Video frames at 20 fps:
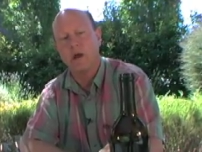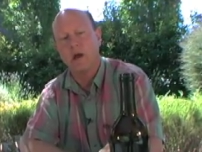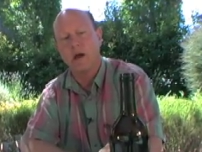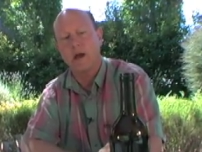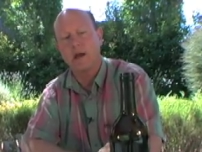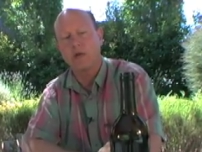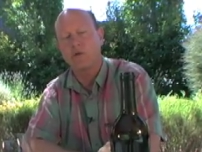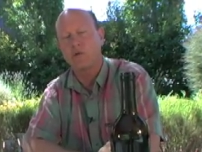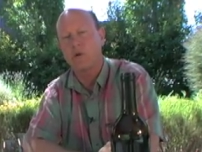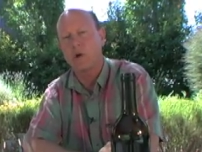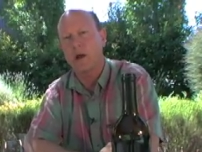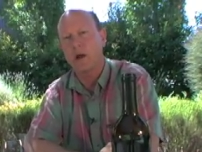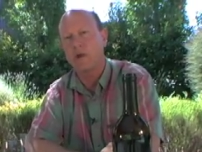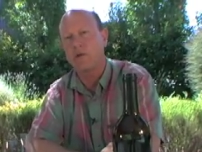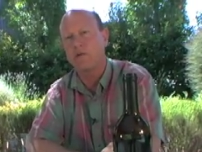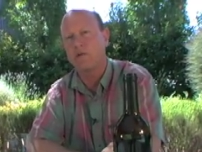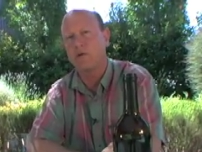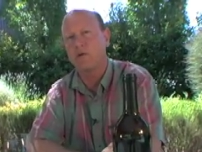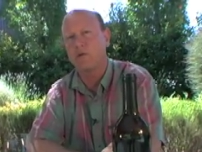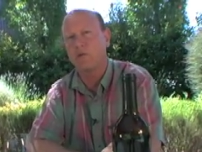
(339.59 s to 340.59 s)
I try
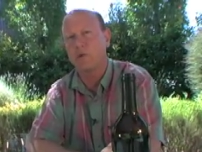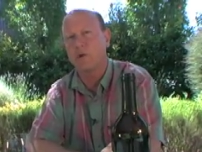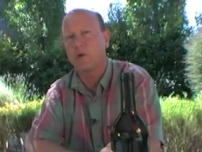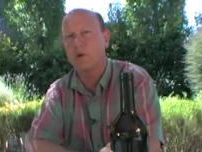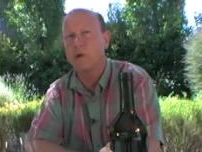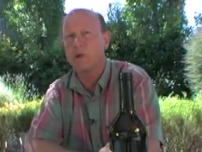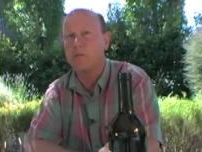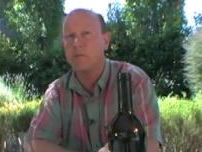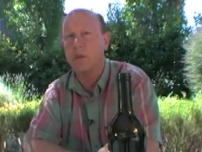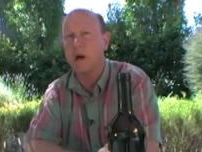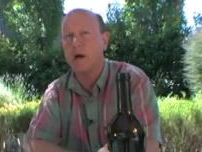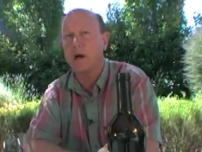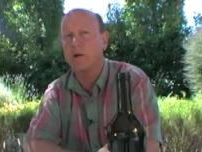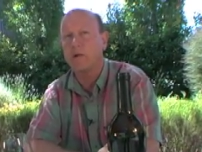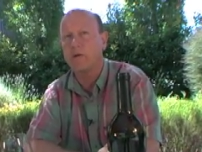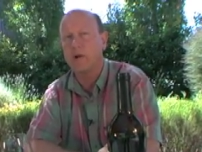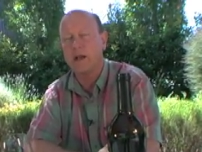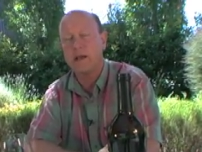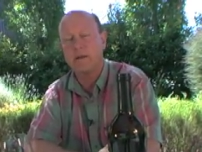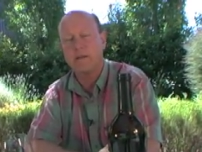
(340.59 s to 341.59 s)
to really
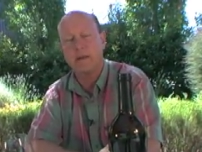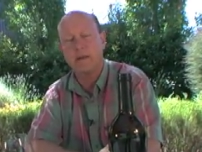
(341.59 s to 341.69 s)
moderate